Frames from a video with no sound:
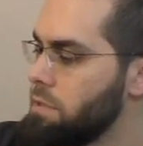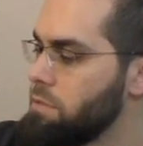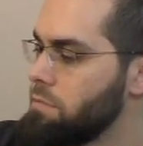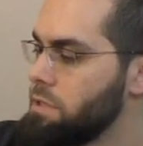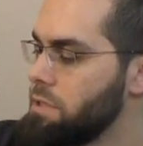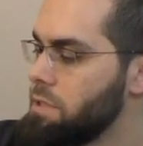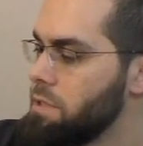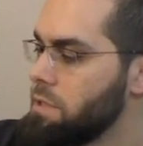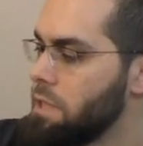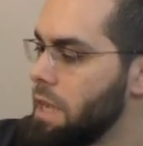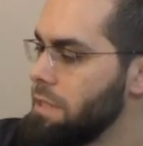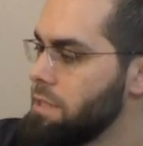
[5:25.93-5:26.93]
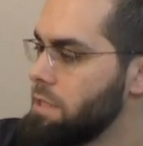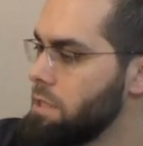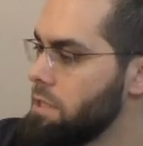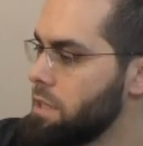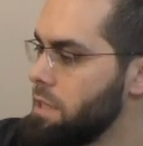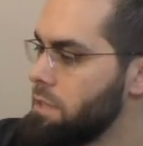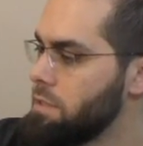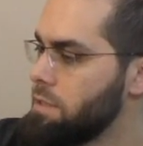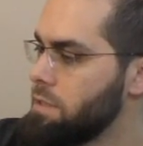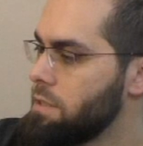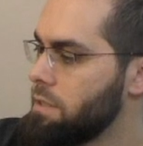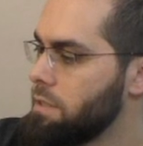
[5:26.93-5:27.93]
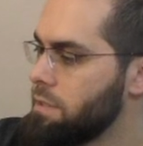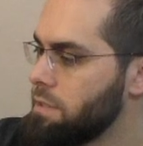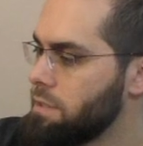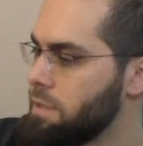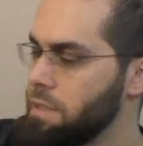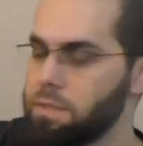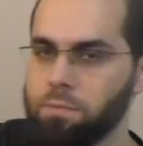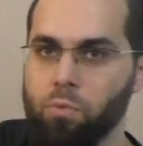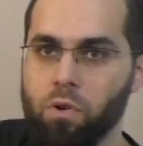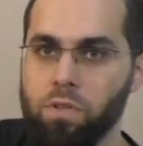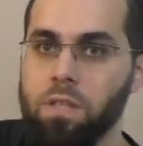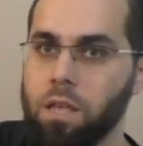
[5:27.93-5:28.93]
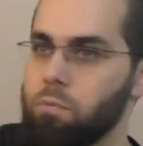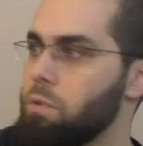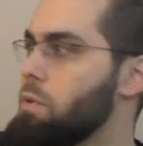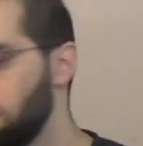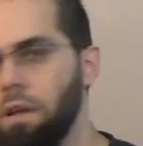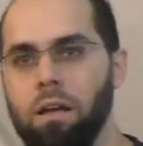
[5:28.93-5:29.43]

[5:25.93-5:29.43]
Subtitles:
and with this guide here it's more stable.